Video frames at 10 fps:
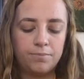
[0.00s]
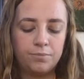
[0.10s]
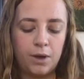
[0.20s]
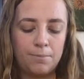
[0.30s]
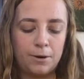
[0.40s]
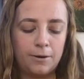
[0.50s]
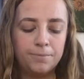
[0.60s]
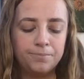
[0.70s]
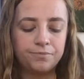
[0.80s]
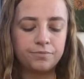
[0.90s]
Pepper.
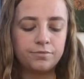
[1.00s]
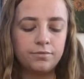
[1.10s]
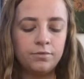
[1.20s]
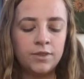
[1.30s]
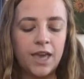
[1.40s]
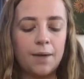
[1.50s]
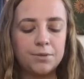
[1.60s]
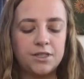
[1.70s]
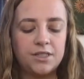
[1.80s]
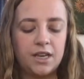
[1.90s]

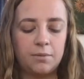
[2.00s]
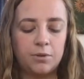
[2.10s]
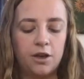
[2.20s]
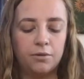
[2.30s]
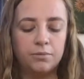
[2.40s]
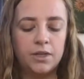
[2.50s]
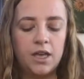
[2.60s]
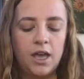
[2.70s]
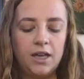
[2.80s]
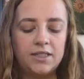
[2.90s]
Captain, take them below.
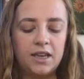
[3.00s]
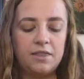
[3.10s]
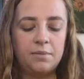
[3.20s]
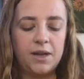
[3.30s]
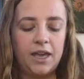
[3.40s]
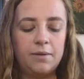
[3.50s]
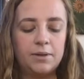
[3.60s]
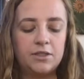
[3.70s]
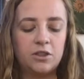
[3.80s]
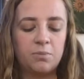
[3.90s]
Assign them to
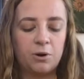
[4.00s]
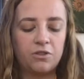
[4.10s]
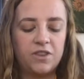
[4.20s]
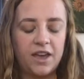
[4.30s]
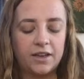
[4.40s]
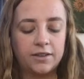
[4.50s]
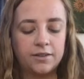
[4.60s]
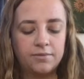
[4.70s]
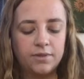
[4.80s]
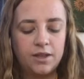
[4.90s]
hammocks on the berth deck.
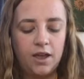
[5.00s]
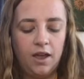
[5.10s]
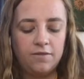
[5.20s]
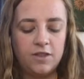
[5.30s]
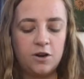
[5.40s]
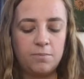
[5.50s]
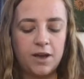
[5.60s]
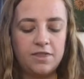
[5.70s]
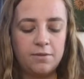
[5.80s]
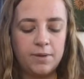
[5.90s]
If they don't
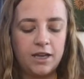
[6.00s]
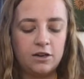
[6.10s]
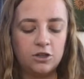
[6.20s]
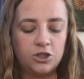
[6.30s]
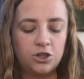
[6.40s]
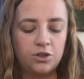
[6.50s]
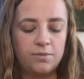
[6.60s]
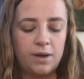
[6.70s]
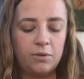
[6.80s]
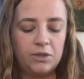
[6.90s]
mind their manners, show them
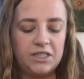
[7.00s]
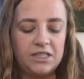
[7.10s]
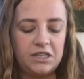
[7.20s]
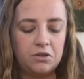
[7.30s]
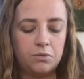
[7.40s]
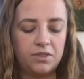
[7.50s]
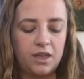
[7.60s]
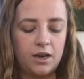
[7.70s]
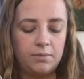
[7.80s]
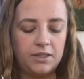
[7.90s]
how we deal with
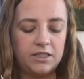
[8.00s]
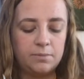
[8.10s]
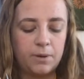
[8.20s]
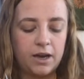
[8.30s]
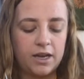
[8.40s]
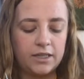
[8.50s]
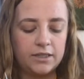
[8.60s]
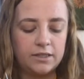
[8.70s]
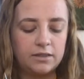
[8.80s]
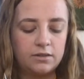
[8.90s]
enemy
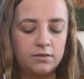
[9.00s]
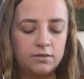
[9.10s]
spies.